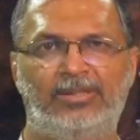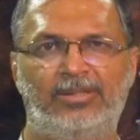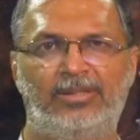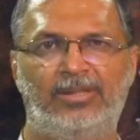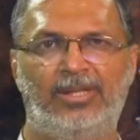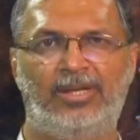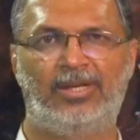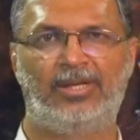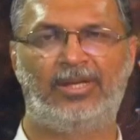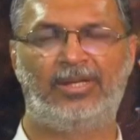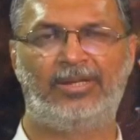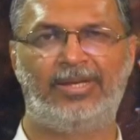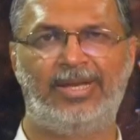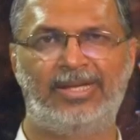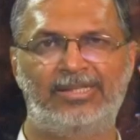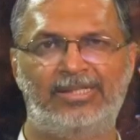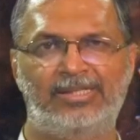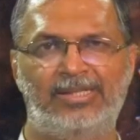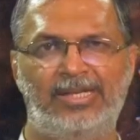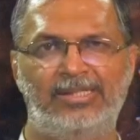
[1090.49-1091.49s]
the
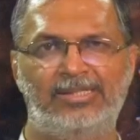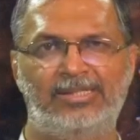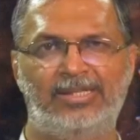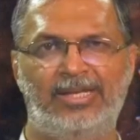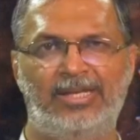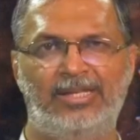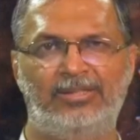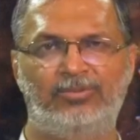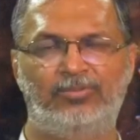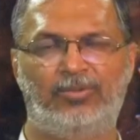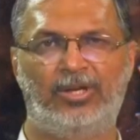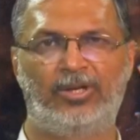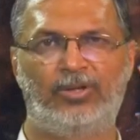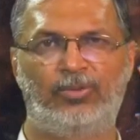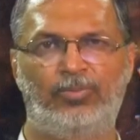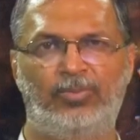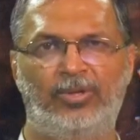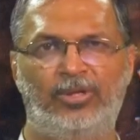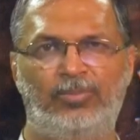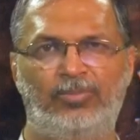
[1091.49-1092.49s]
next size scale is one
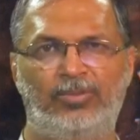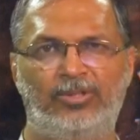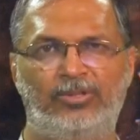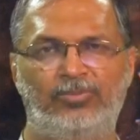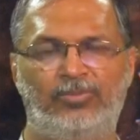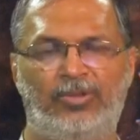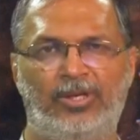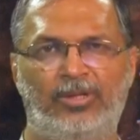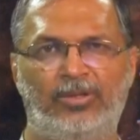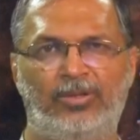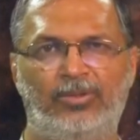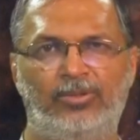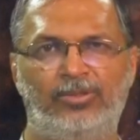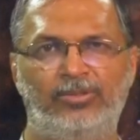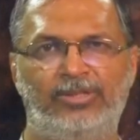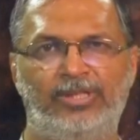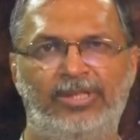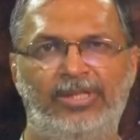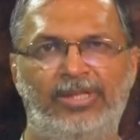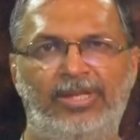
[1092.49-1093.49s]
opening plus one
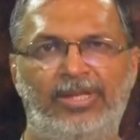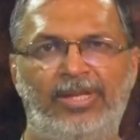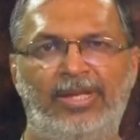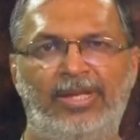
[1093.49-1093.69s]
closing,